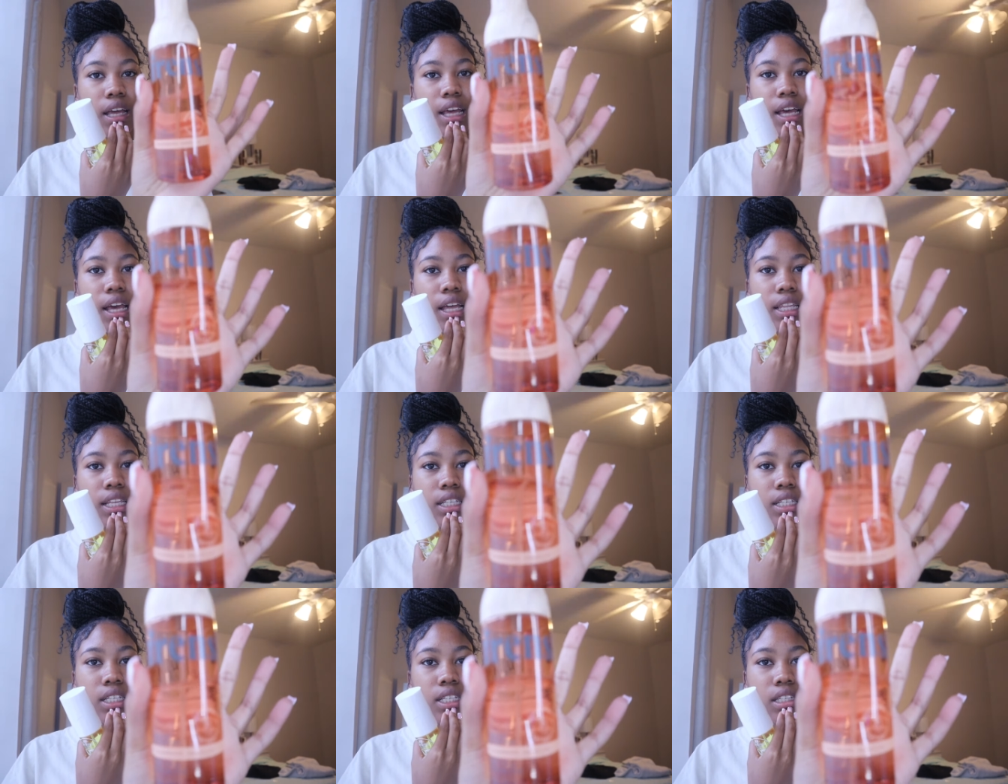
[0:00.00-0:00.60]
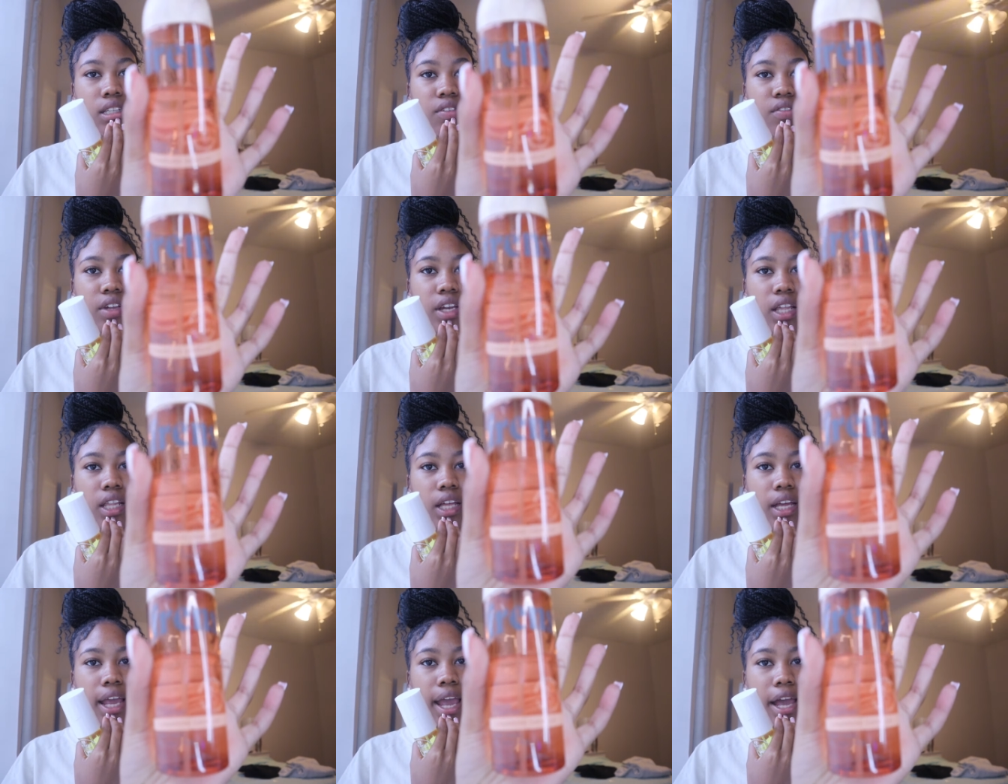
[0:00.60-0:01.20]
and this is the
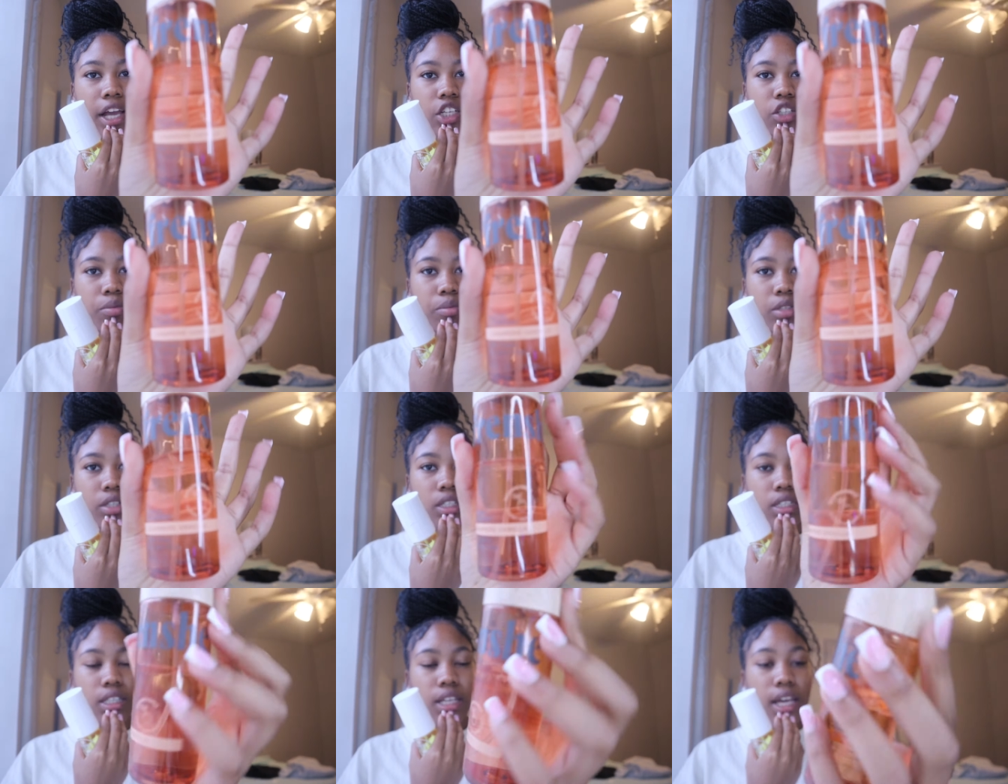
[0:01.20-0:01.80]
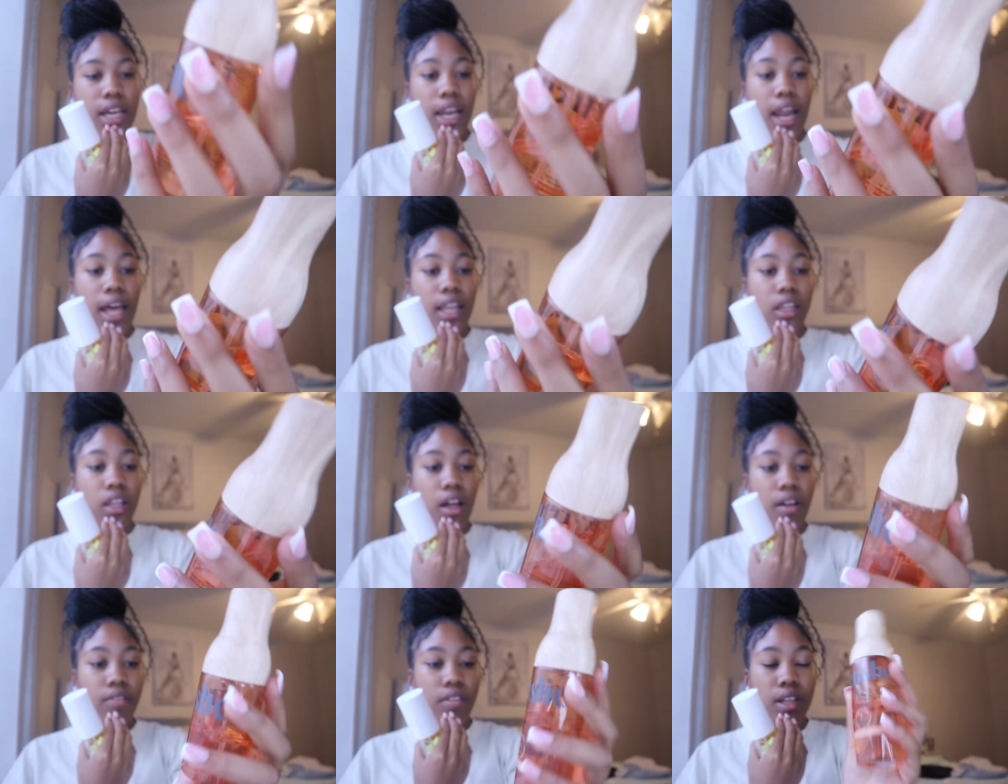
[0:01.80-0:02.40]
vanilla cashmere scent and I
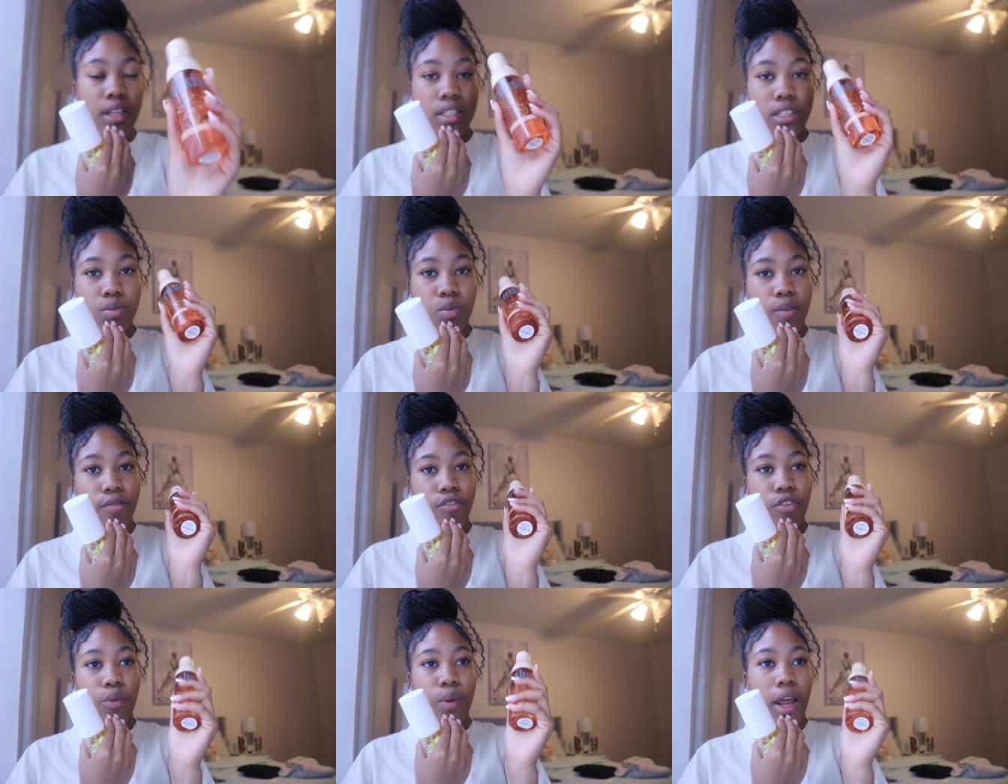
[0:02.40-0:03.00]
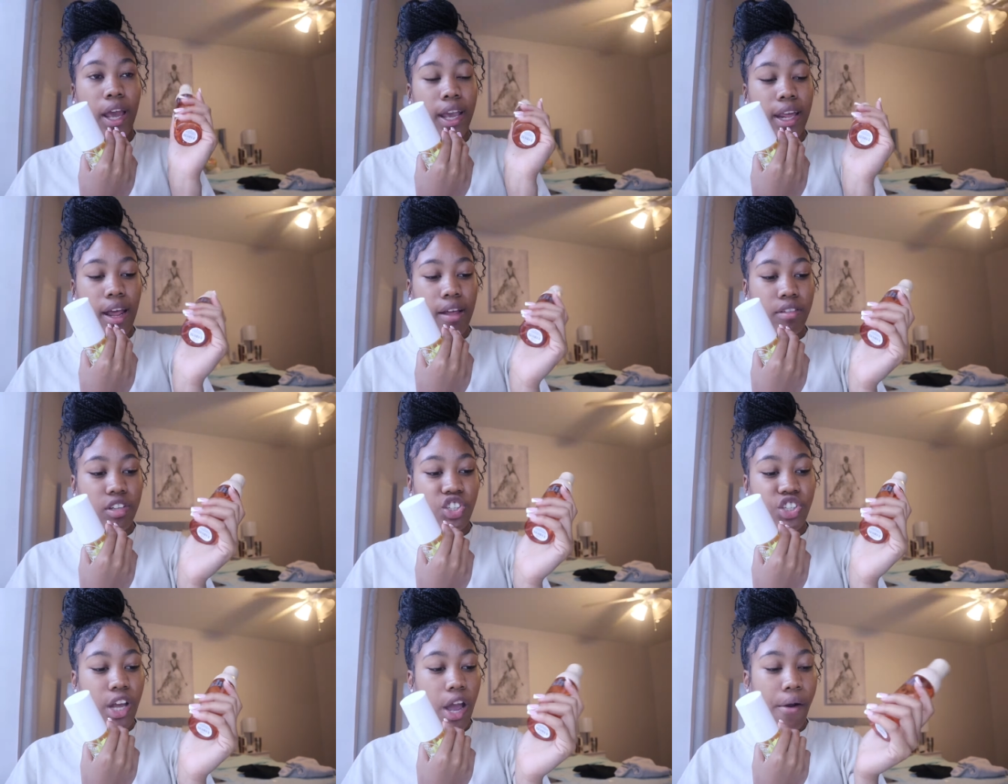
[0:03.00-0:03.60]
love this one for when I get
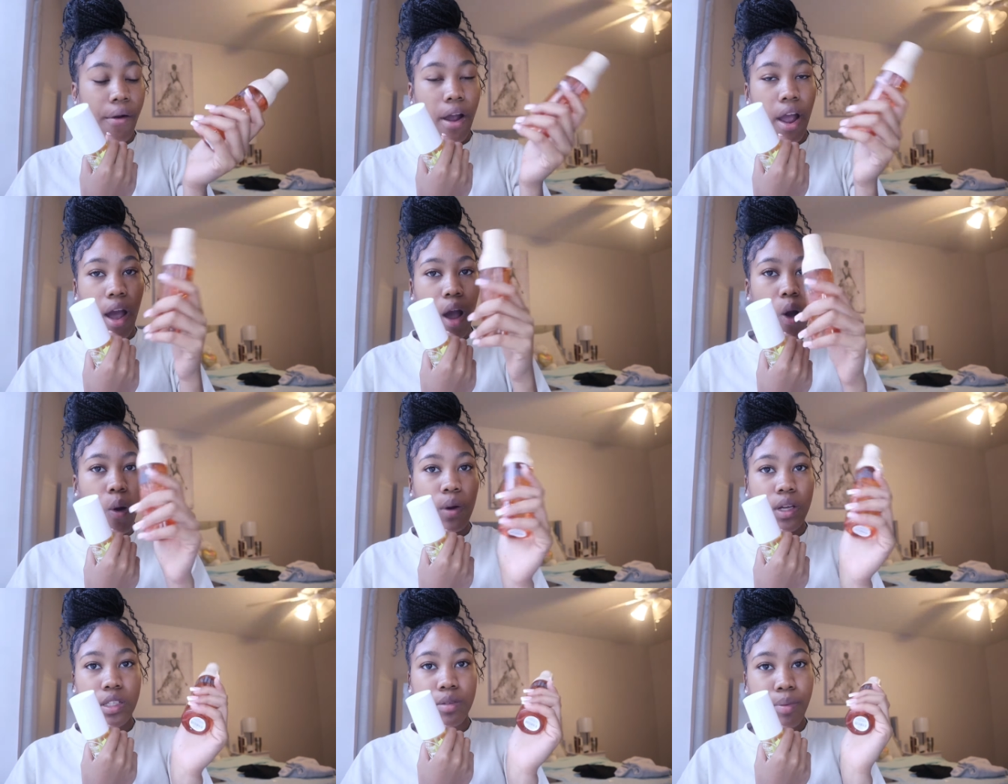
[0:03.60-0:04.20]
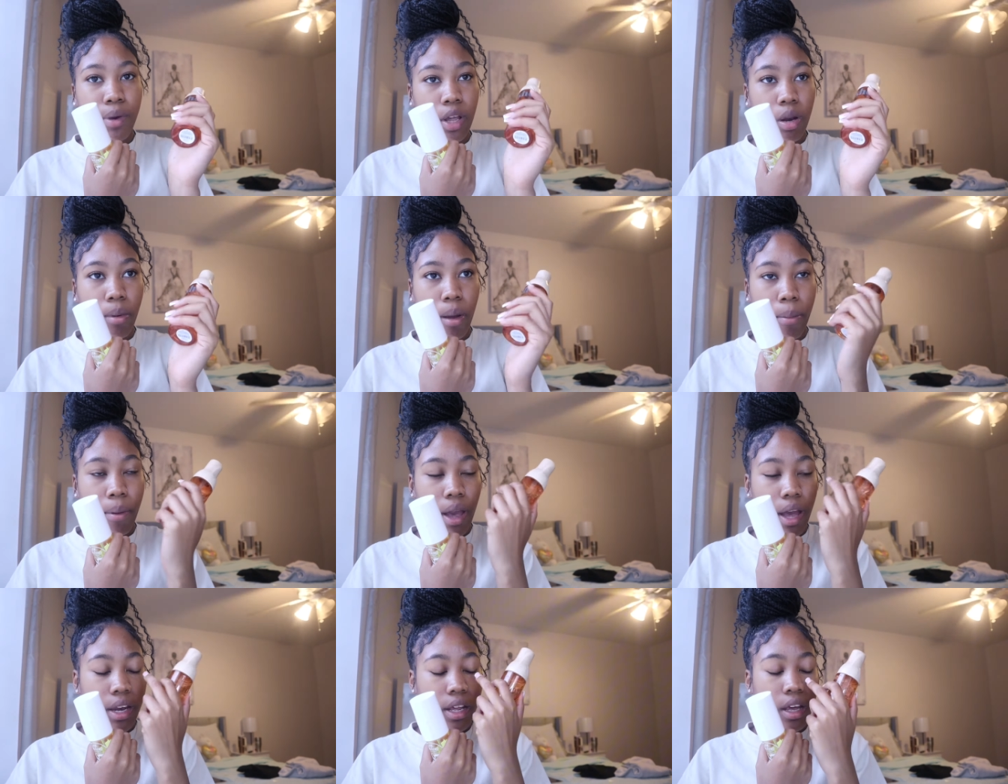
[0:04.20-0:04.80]
out the shower I always spray it on
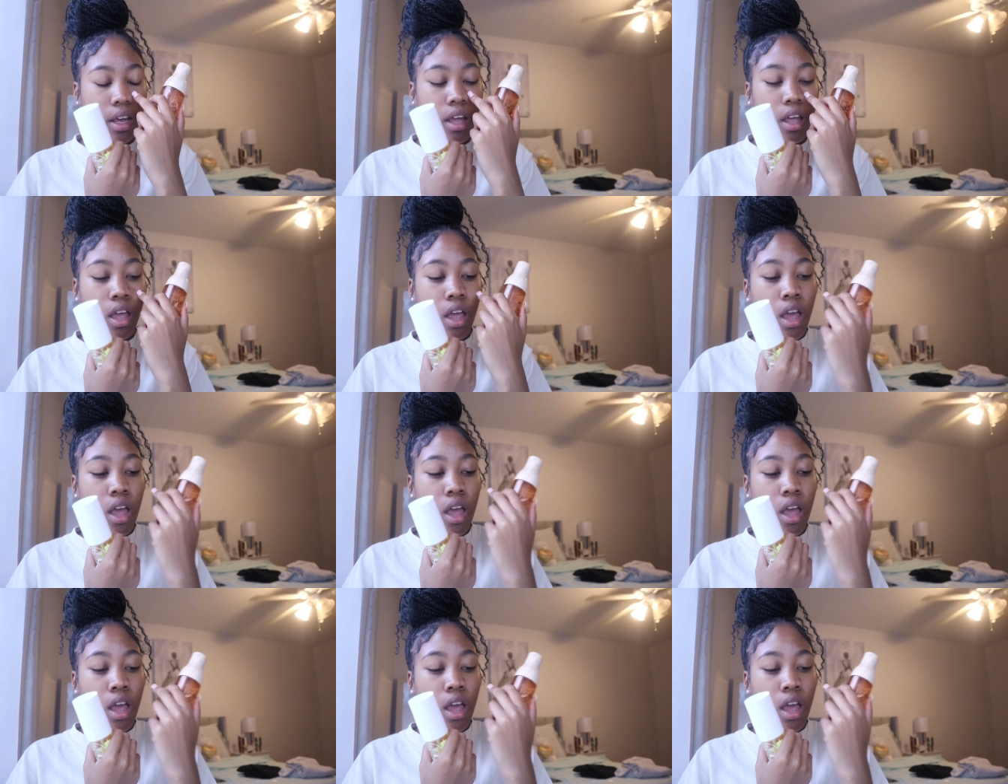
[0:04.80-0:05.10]
my body